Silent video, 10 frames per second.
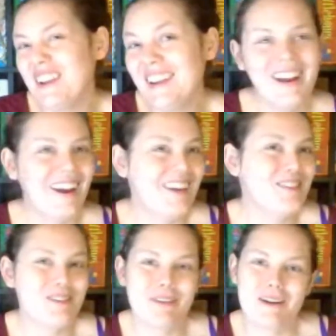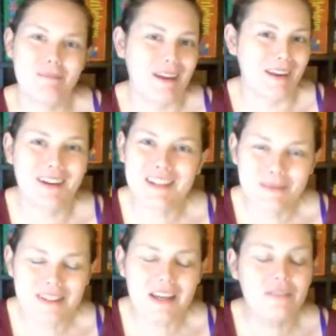I use it when I'm making Christmas
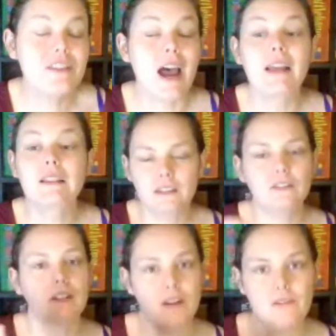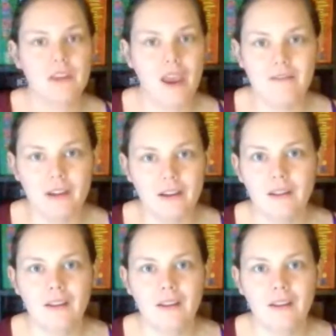gifts. I literally use Canva